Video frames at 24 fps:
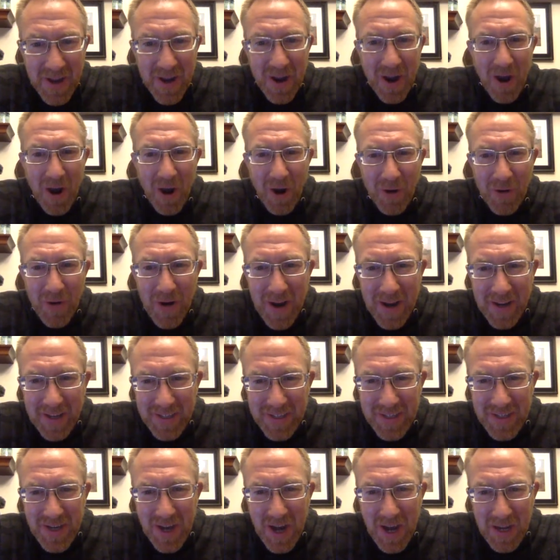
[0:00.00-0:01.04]
All right,
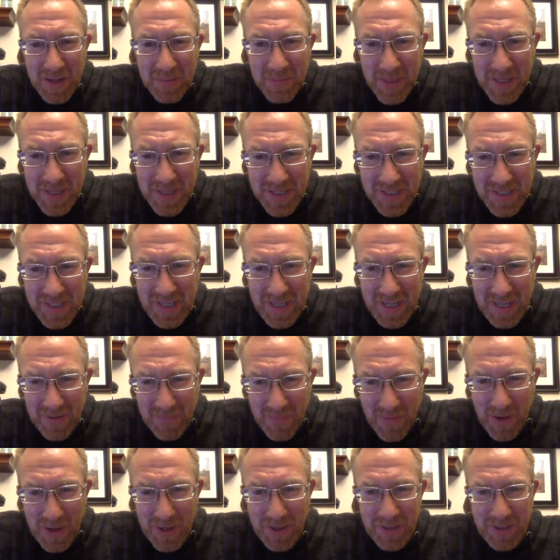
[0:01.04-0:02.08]
Diamond
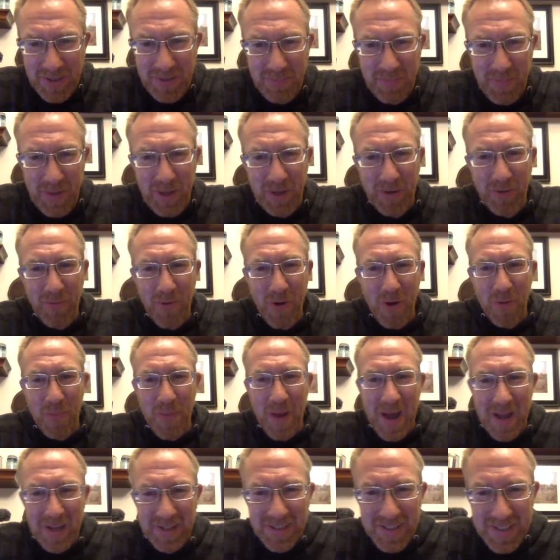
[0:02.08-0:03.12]
Divas, Pure
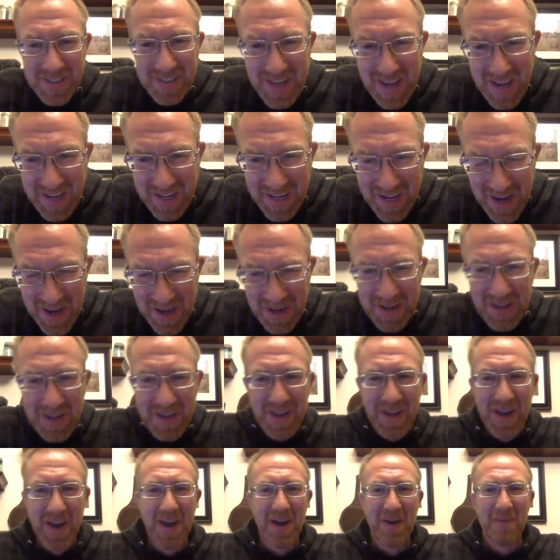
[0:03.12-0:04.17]
Romance. Dana,
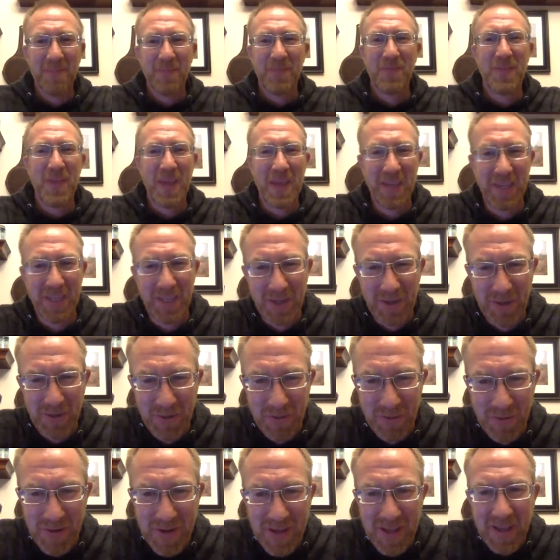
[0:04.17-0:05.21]
thank
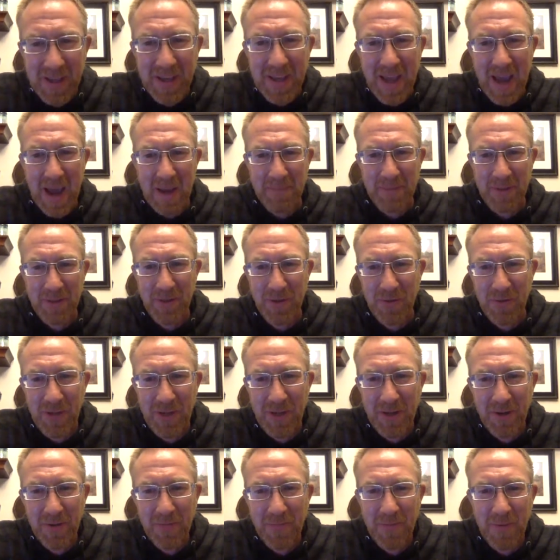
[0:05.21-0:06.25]
you. Happy New
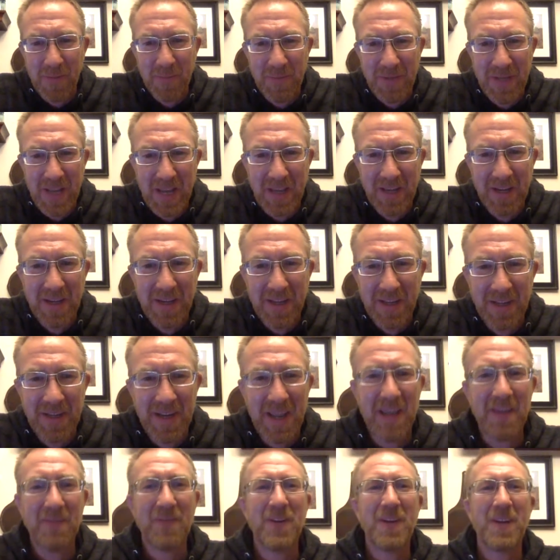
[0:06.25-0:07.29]
Year from Dana and
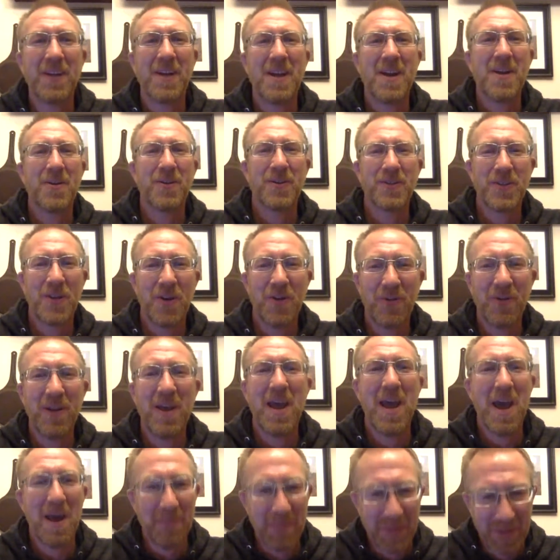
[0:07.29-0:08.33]
David in Arizona.
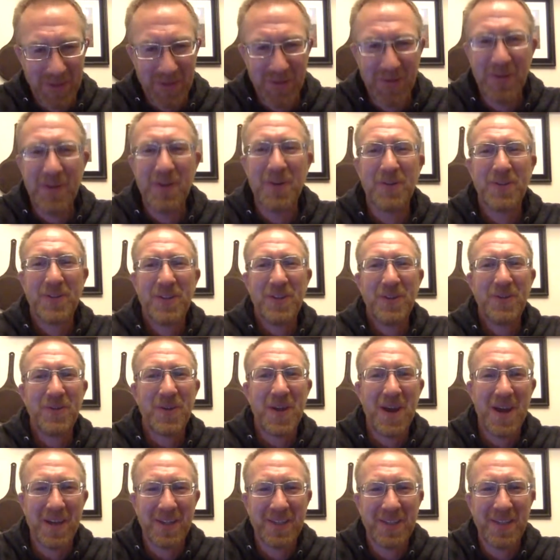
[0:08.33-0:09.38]
Happy New Year to you
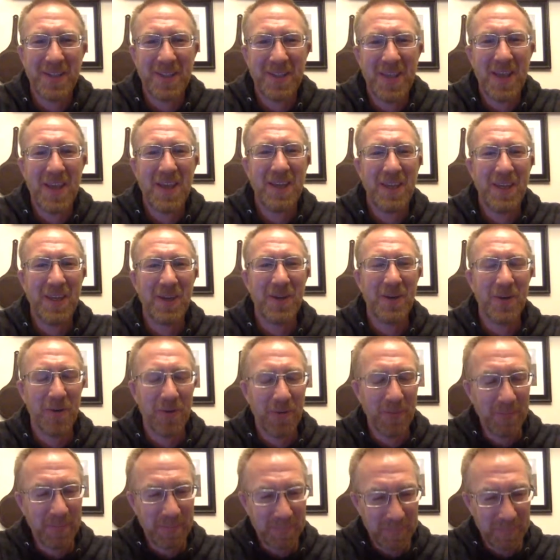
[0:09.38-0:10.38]
guys, and thank you.